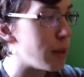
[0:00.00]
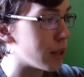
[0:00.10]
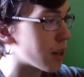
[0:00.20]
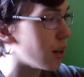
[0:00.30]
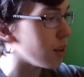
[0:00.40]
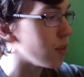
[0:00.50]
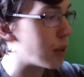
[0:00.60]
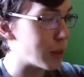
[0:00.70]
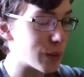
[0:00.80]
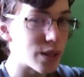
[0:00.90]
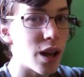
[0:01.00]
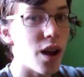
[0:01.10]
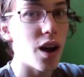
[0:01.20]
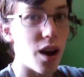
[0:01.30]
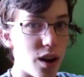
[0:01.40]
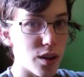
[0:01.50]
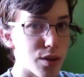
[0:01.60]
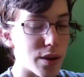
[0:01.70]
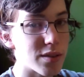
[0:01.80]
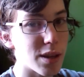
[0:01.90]
built all of those
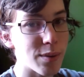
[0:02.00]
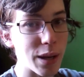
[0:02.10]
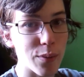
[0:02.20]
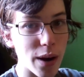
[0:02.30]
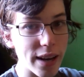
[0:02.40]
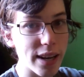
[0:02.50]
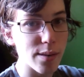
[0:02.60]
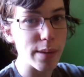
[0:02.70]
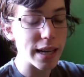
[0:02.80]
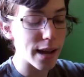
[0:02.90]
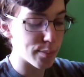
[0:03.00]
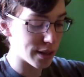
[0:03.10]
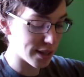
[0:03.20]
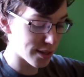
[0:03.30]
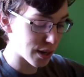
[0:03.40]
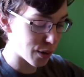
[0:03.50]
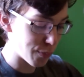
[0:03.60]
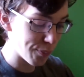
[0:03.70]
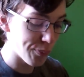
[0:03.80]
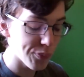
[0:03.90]
also have something right here in Minneapolis. So,
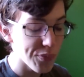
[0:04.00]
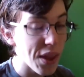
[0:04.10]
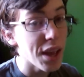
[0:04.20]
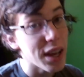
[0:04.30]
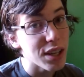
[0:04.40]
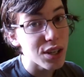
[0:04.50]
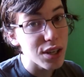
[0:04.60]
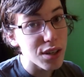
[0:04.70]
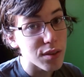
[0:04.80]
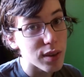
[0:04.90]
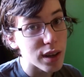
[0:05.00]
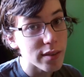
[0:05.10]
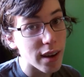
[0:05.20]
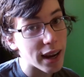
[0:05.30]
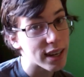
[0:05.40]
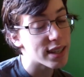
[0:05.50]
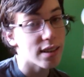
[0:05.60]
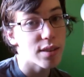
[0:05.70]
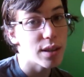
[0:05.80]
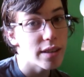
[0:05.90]
just a fun fact.
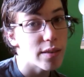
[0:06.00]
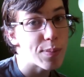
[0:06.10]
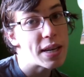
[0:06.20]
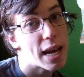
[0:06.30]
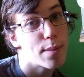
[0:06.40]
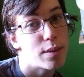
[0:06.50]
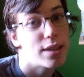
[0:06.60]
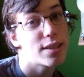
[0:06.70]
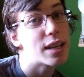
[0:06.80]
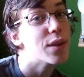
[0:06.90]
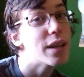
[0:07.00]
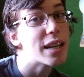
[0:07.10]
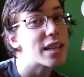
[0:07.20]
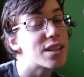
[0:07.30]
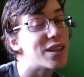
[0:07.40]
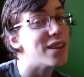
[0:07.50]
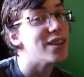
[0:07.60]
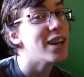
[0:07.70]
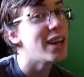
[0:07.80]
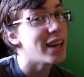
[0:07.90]
If you live in Minneapolis and you think it's
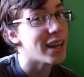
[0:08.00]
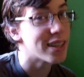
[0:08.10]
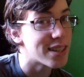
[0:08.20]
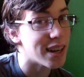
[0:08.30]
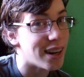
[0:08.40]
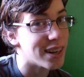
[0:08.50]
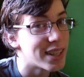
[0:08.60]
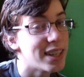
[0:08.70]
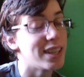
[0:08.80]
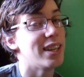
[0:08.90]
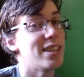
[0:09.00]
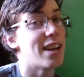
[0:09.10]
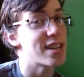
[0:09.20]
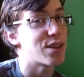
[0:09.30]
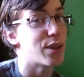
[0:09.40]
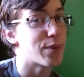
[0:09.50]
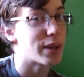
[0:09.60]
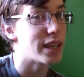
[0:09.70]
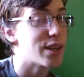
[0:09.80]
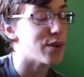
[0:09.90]
dull, it's not. It's actually
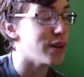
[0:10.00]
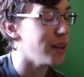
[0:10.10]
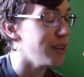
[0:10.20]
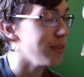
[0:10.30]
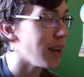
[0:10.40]
really cool.